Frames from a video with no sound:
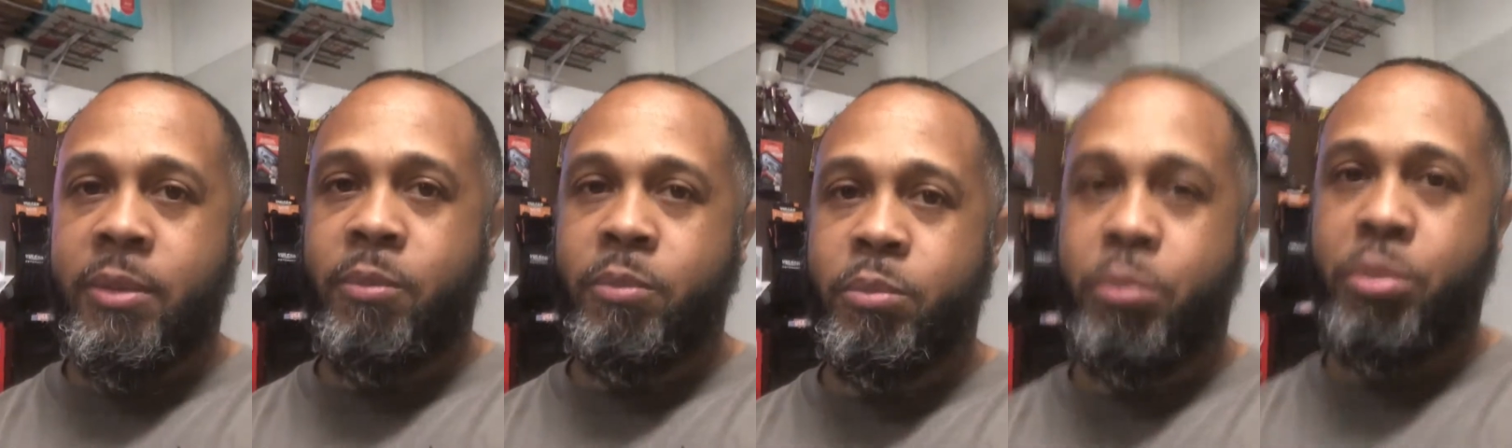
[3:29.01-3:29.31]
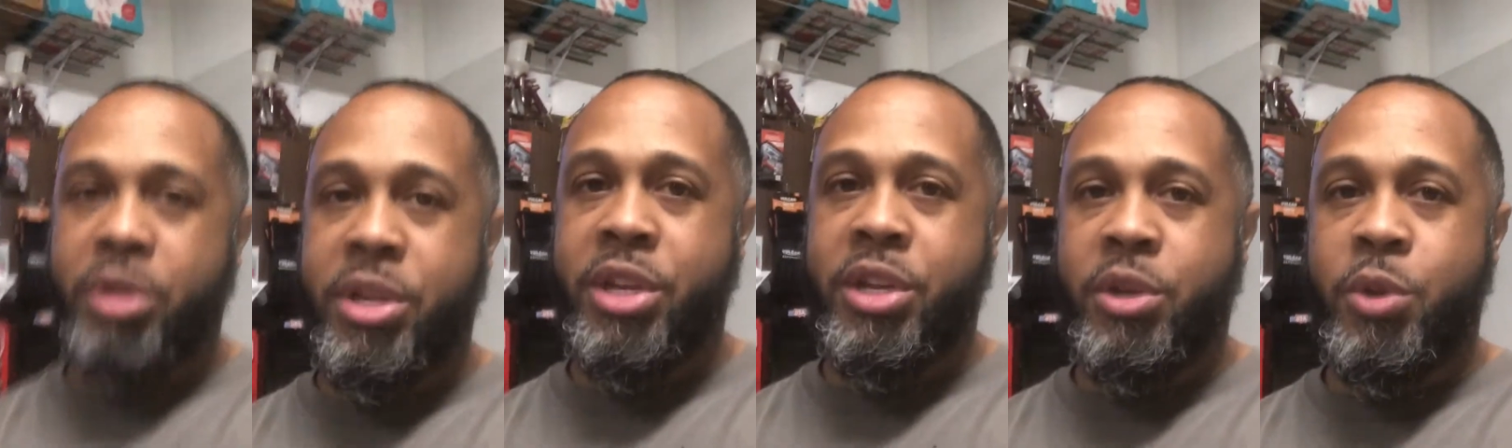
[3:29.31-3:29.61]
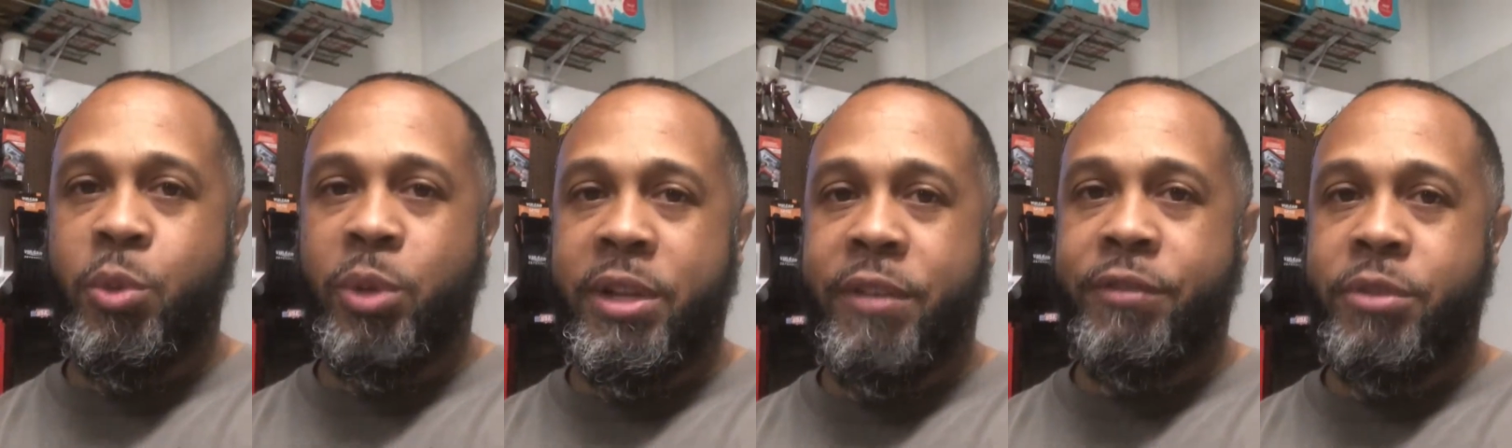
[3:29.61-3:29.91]
putting new
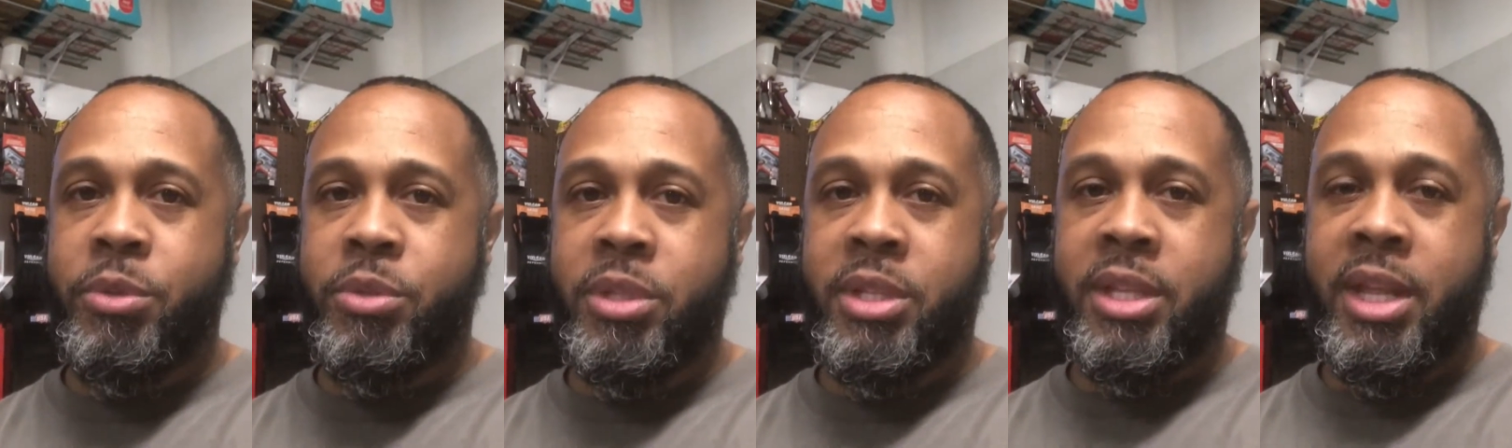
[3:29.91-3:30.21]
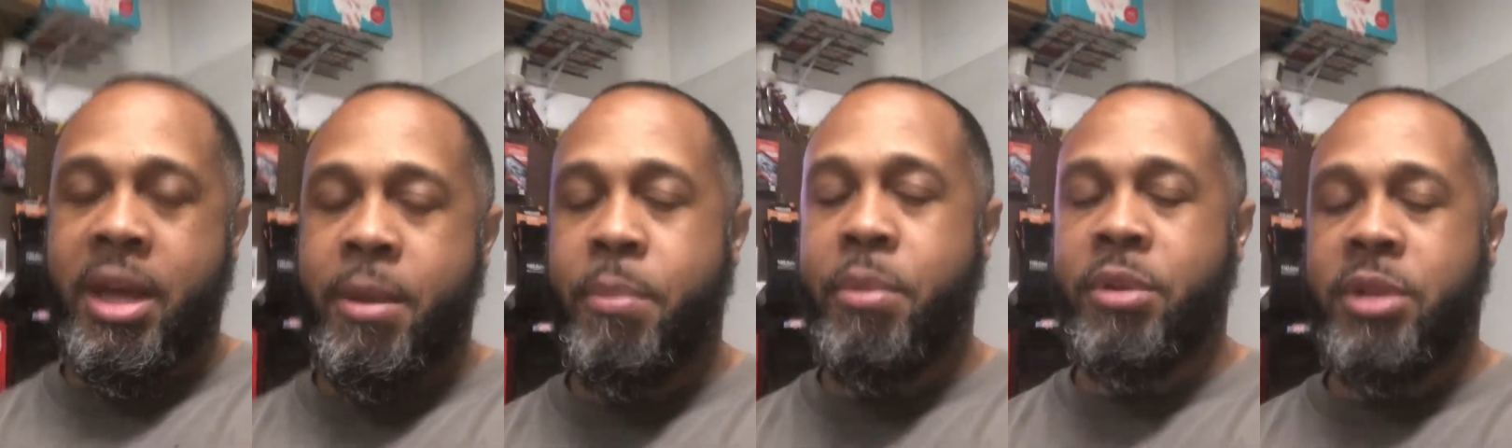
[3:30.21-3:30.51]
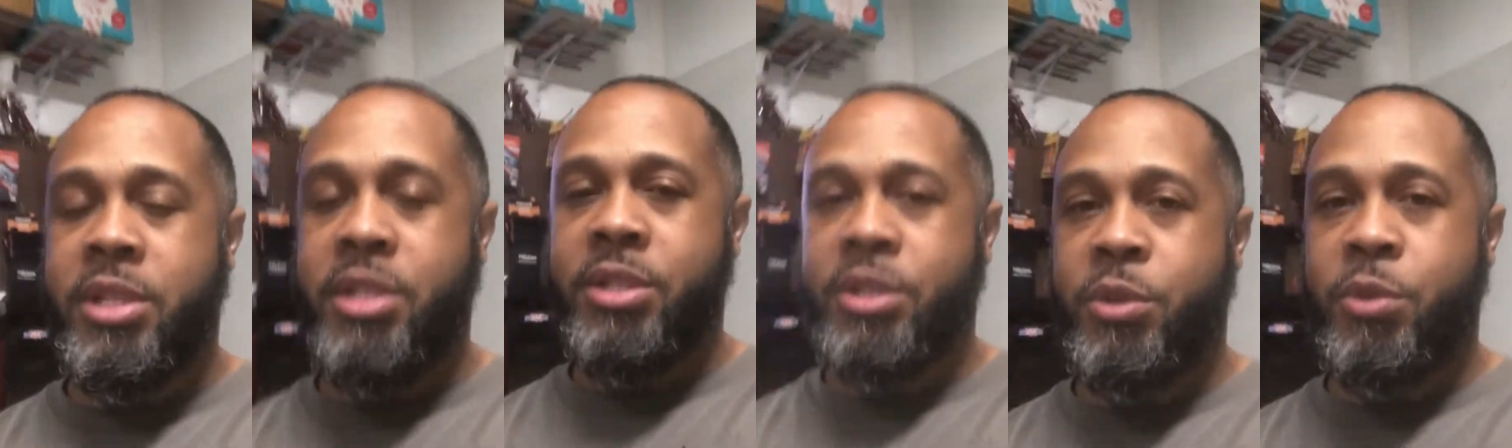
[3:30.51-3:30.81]
lifters in that pretty
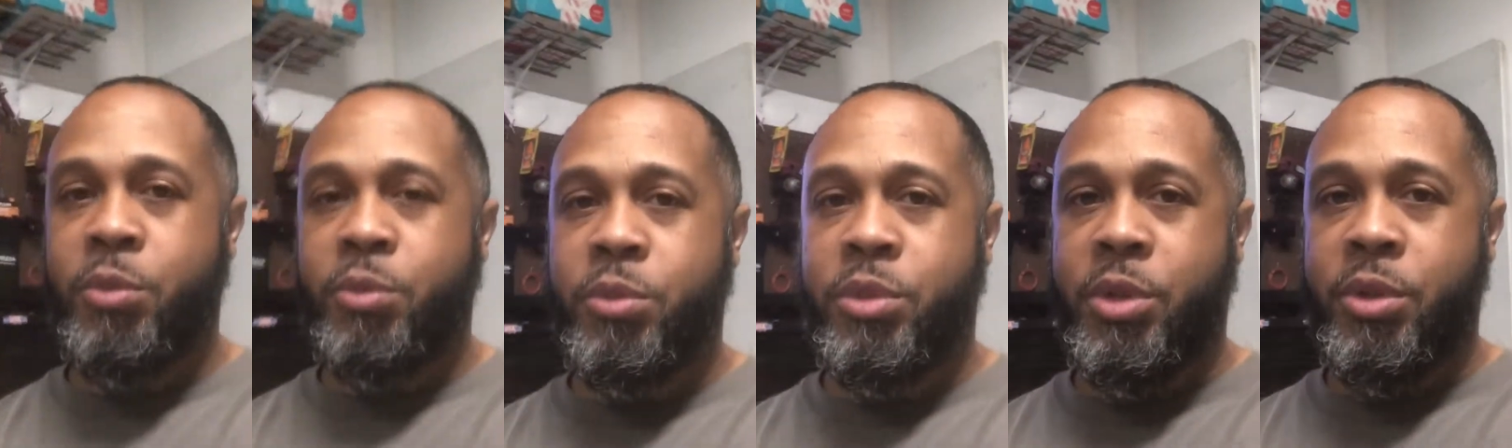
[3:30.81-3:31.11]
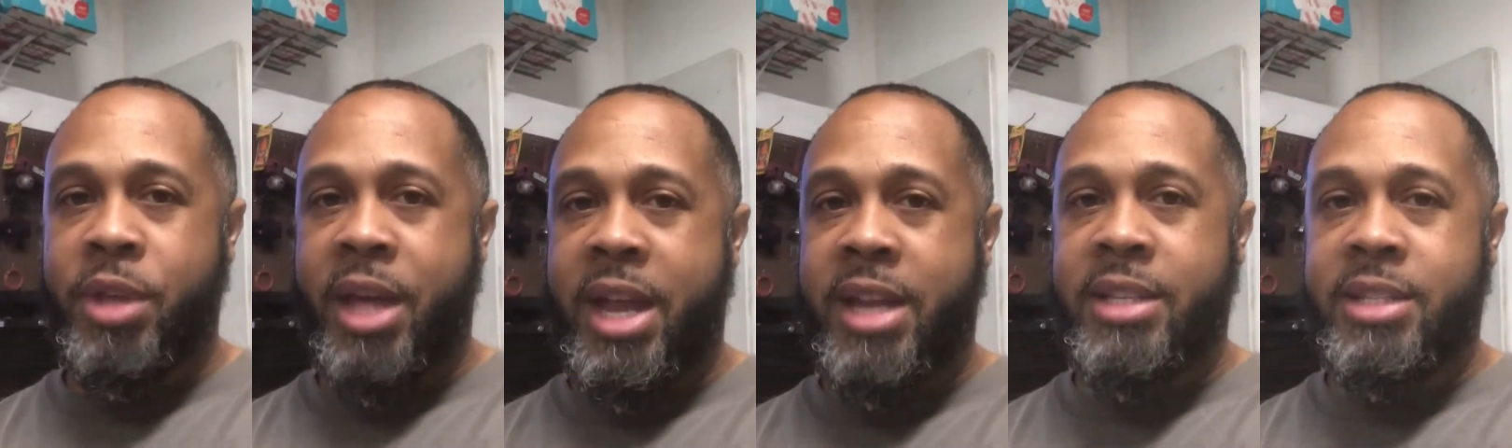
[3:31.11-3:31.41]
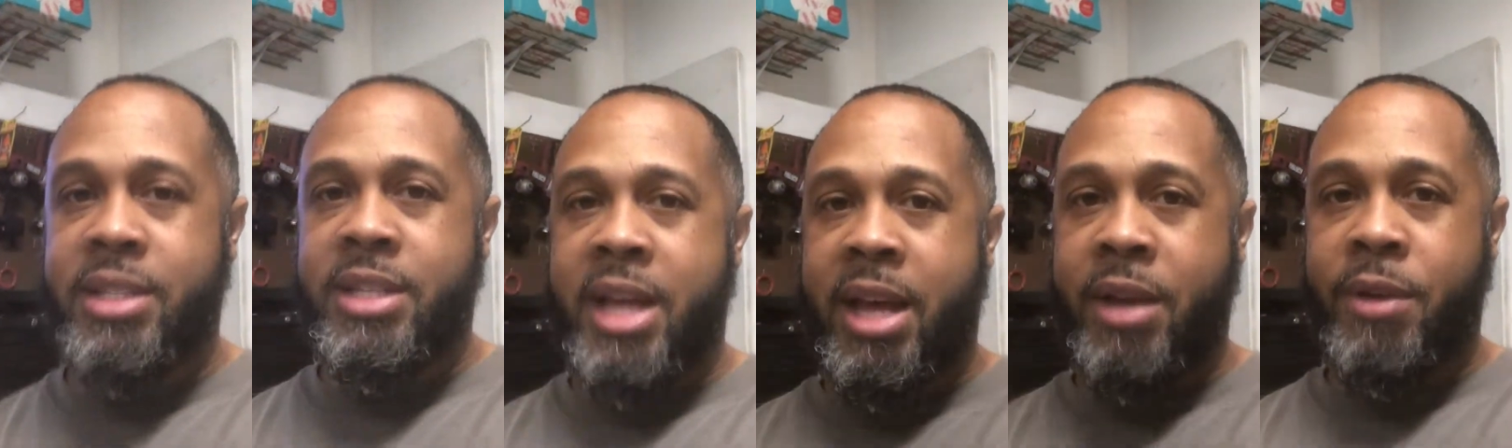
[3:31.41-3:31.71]
soon, so that is
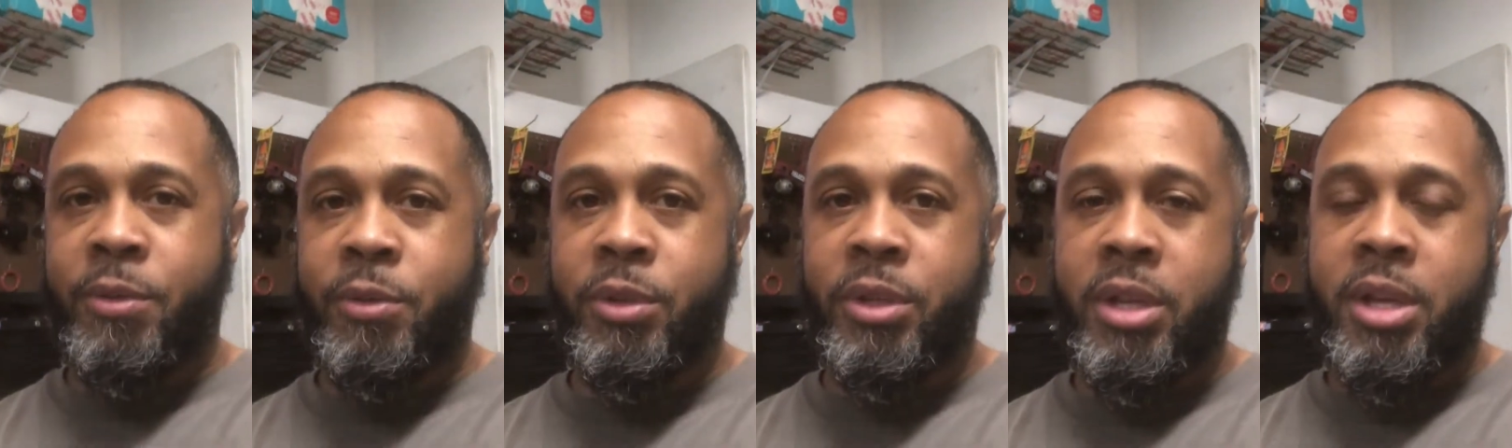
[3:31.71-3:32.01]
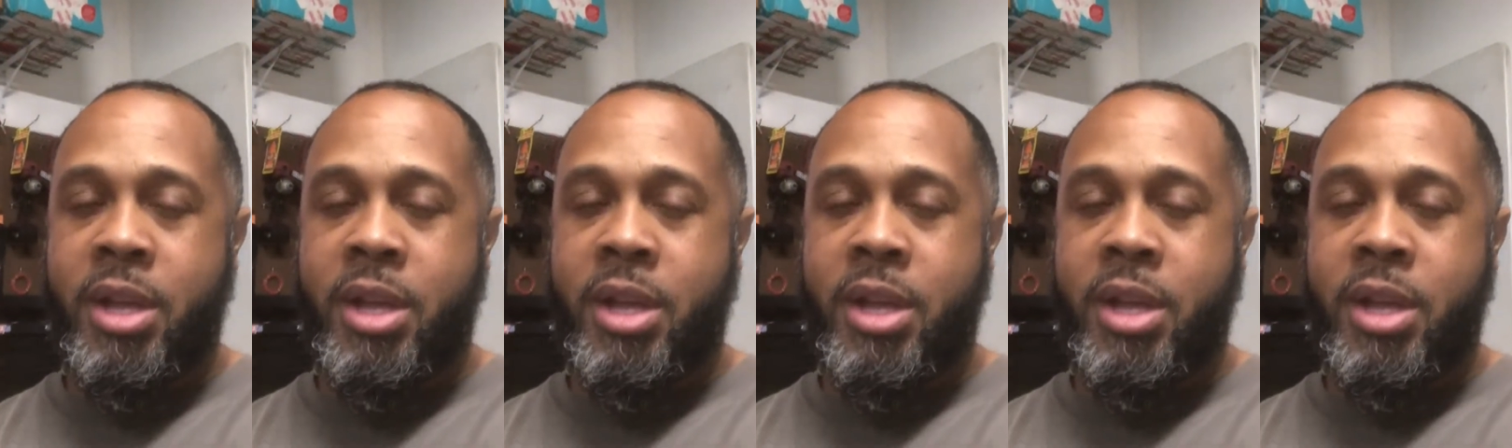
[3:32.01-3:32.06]
down.